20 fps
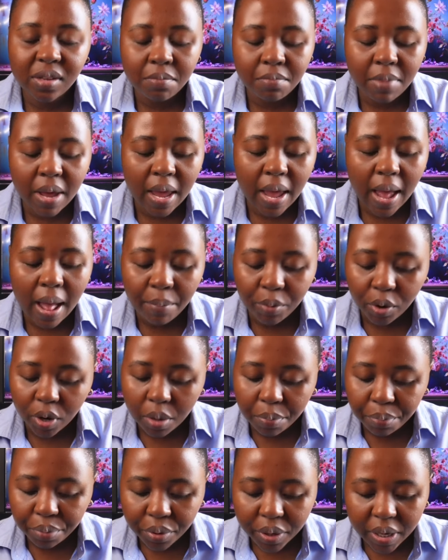in May, I'm going
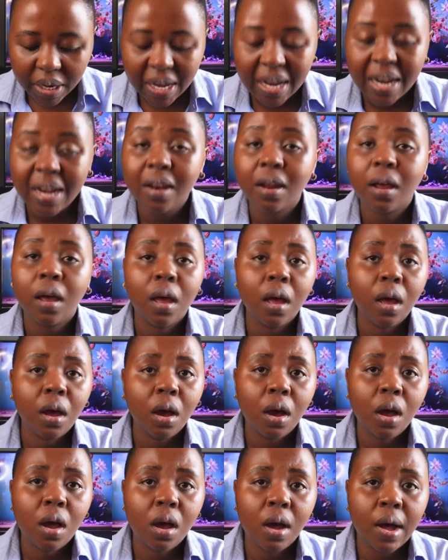to put in
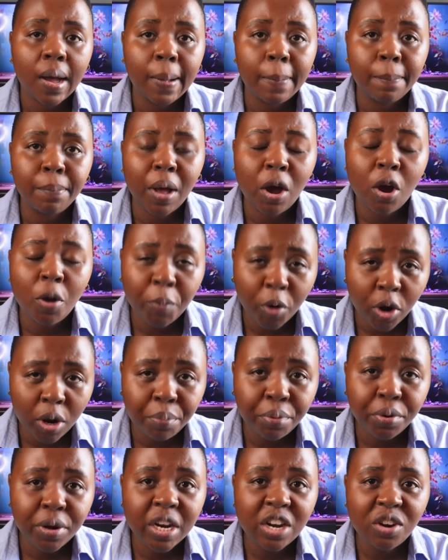um, I'm going to
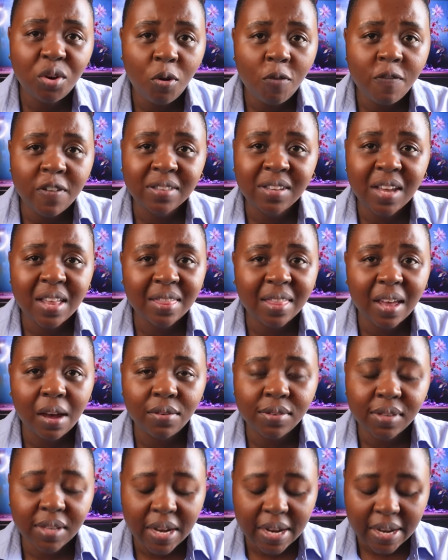put in over
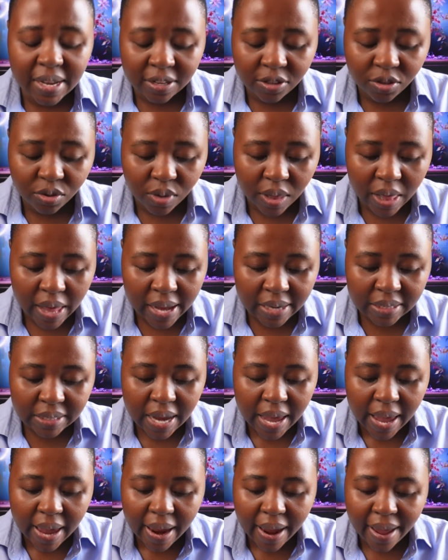10,000 into that.
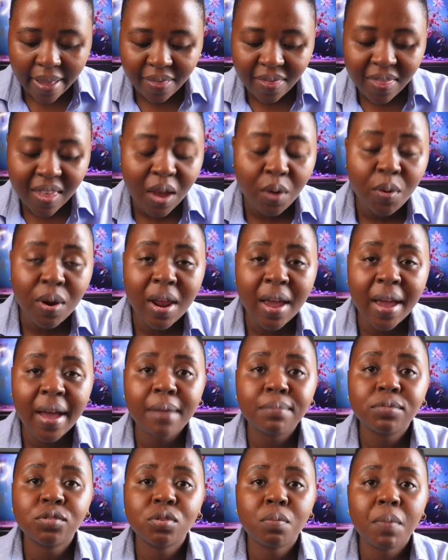And then when it
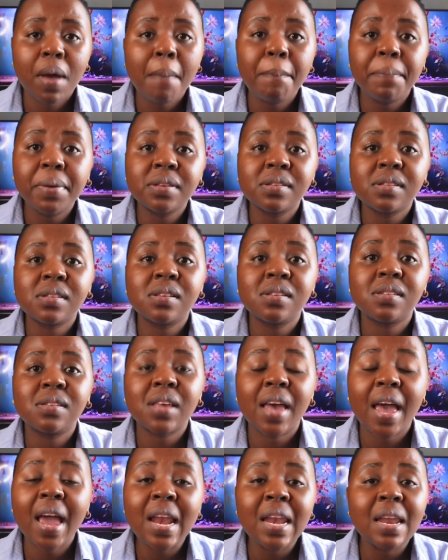comes to my business,
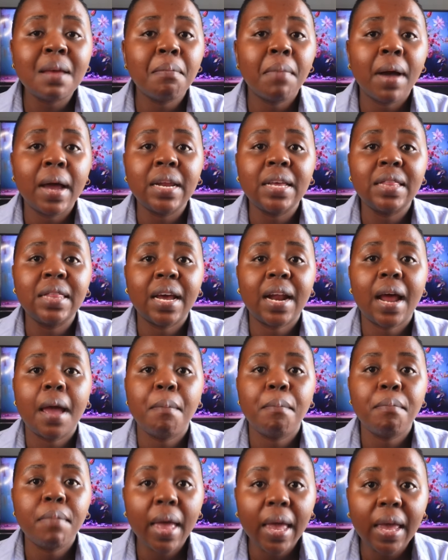any money that I
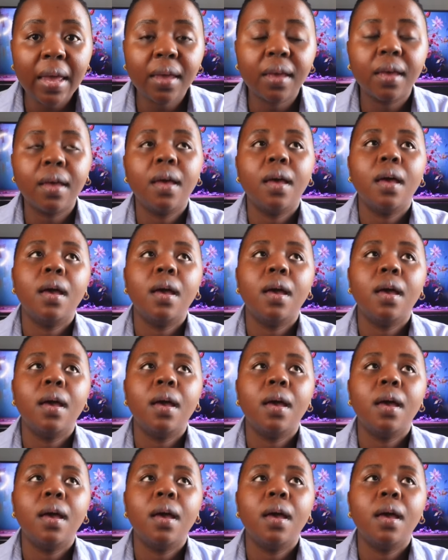make,